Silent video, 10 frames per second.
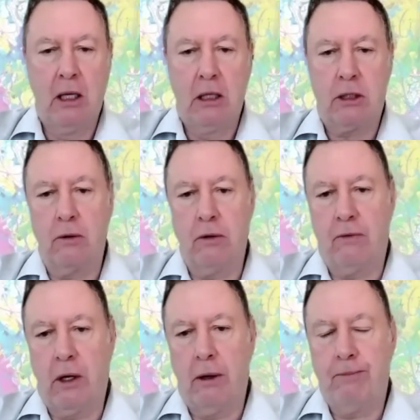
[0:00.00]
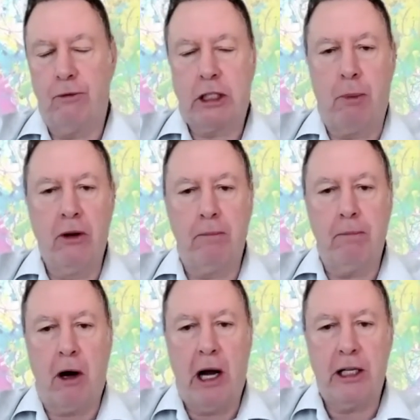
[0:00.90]
sort of respondent
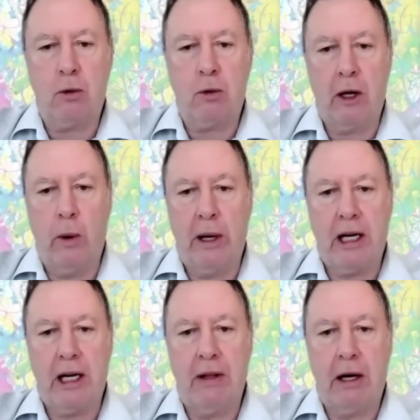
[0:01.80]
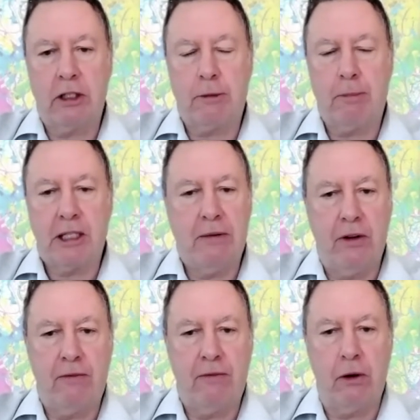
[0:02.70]
bias quite quickly in that respect, even
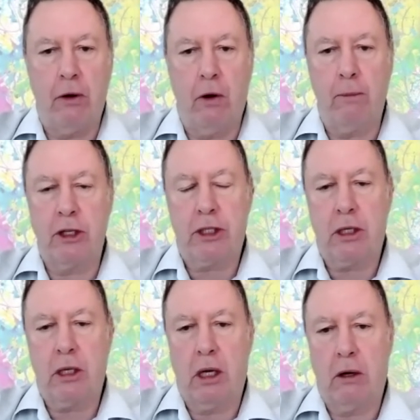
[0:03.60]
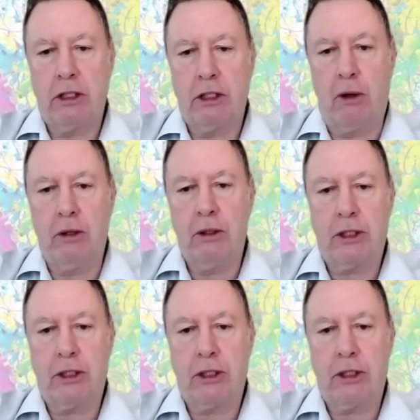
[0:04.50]
if they're anonymous respondents.